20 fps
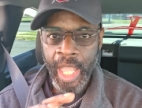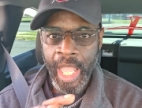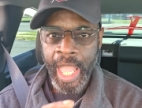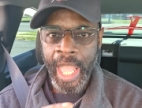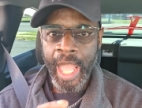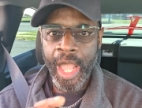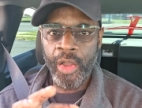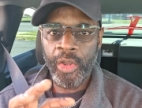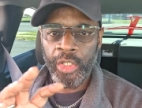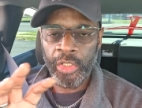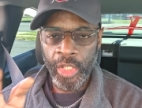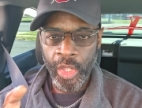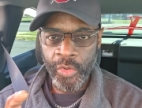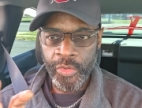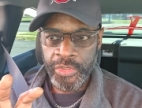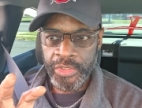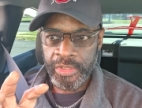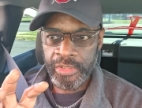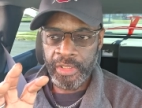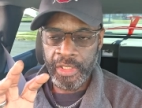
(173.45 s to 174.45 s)
how
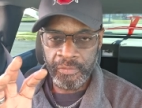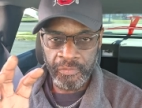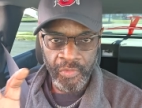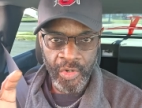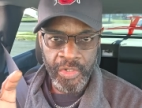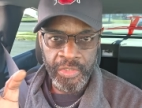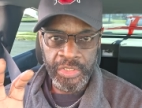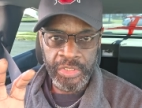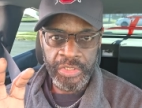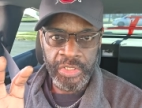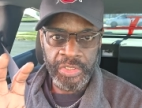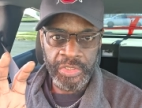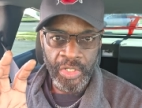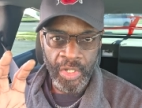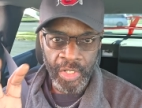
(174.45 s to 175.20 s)
close convergences